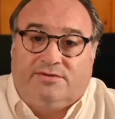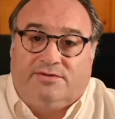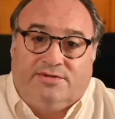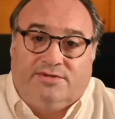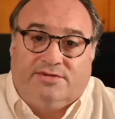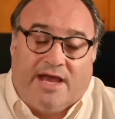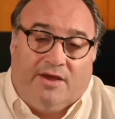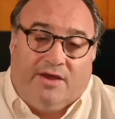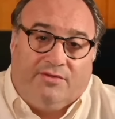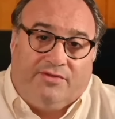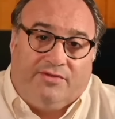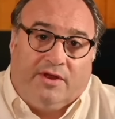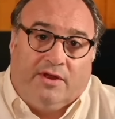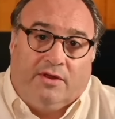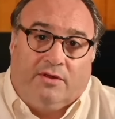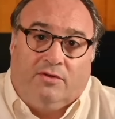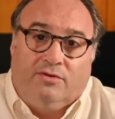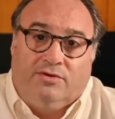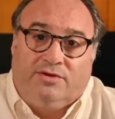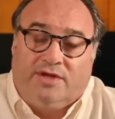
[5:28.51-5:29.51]
who's out
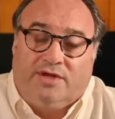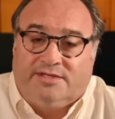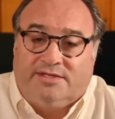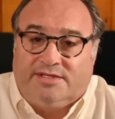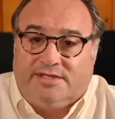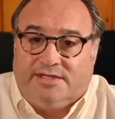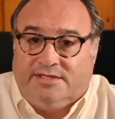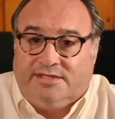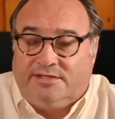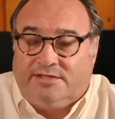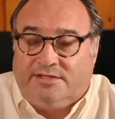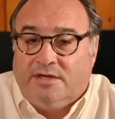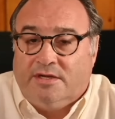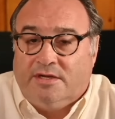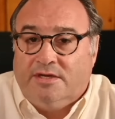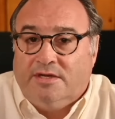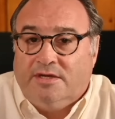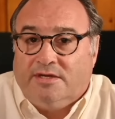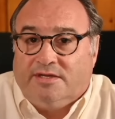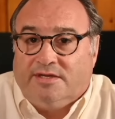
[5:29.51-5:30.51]
there, who does these,
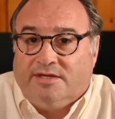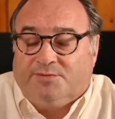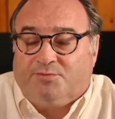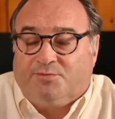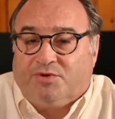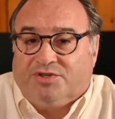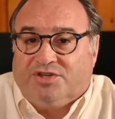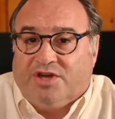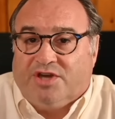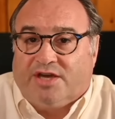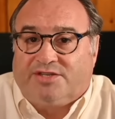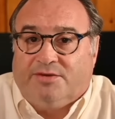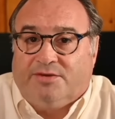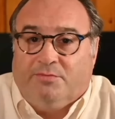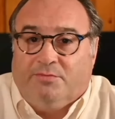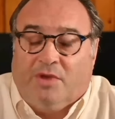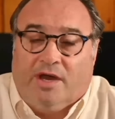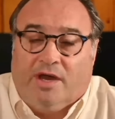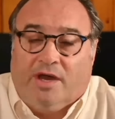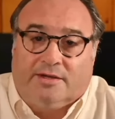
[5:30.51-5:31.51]
these
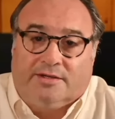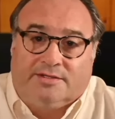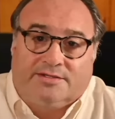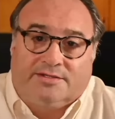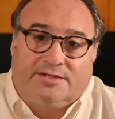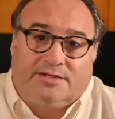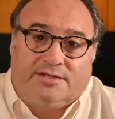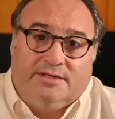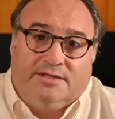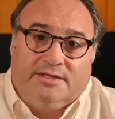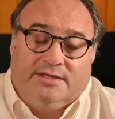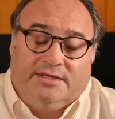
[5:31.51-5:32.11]
projection models.